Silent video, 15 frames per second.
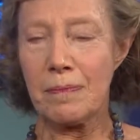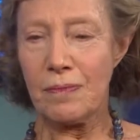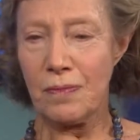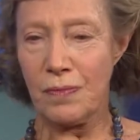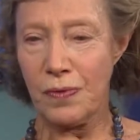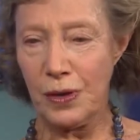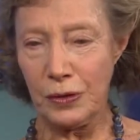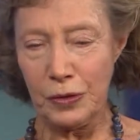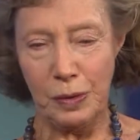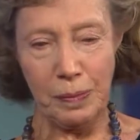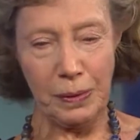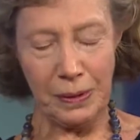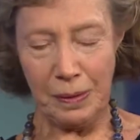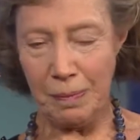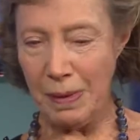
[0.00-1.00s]

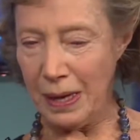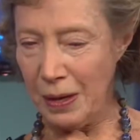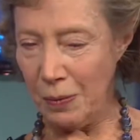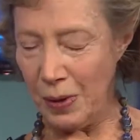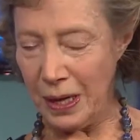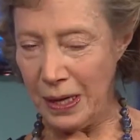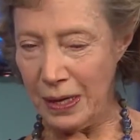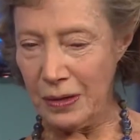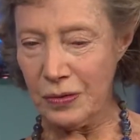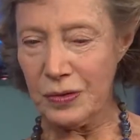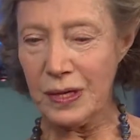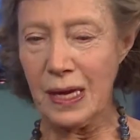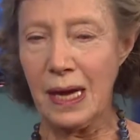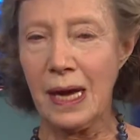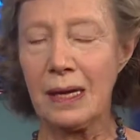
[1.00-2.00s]
vulnerable in many
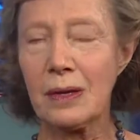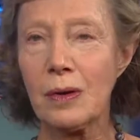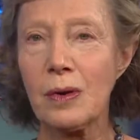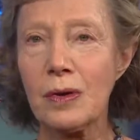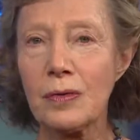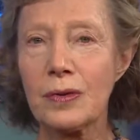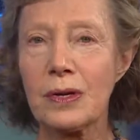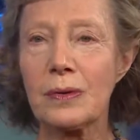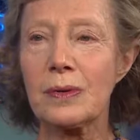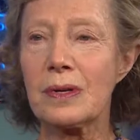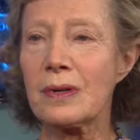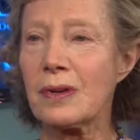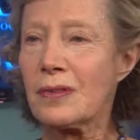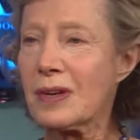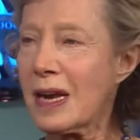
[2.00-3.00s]
ways and also
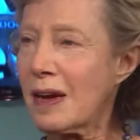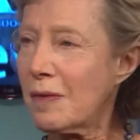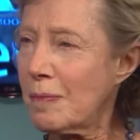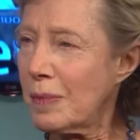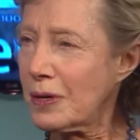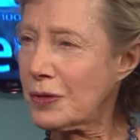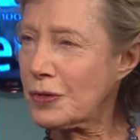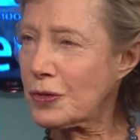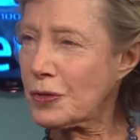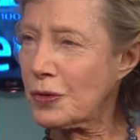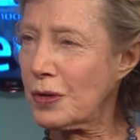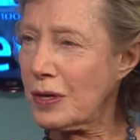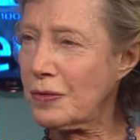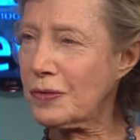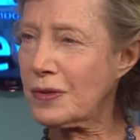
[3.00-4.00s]
doesn't have much
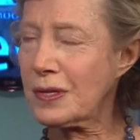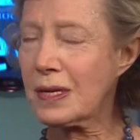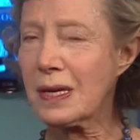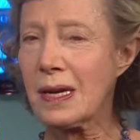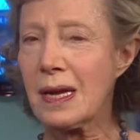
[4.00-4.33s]
choice.